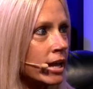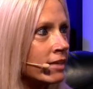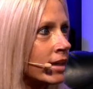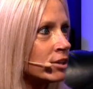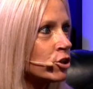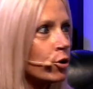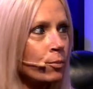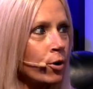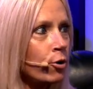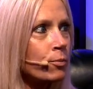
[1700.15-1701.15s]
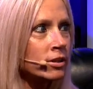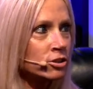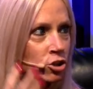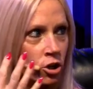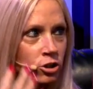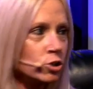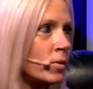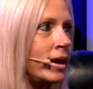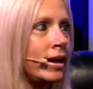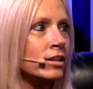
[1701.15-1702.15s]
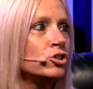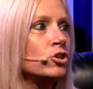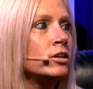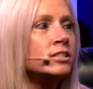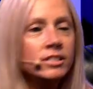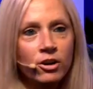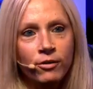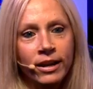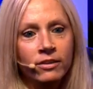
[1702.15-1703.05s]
and turned purple and started sweating and started stuttering,